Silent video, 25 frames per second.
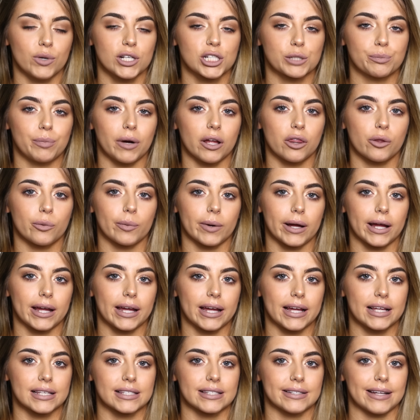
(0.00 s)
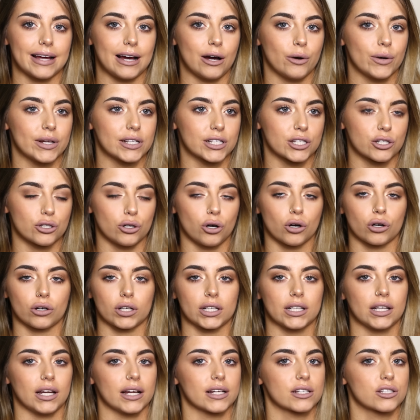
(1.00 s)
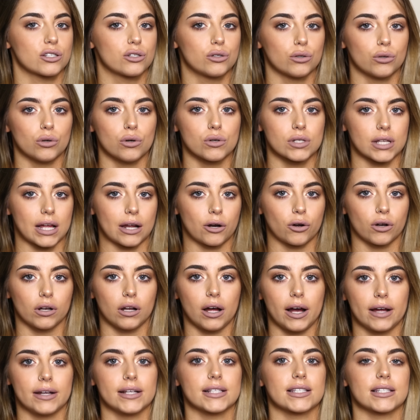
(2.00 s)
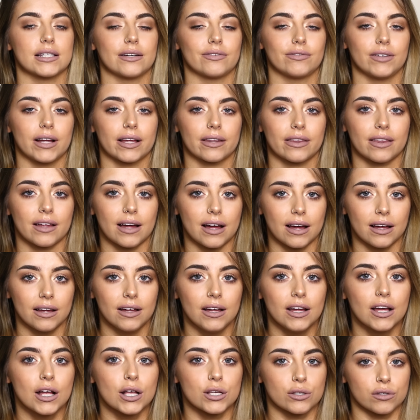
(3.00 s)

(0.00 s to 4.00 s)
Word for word: which by the way is now in stock in like stores and online and stuff like that.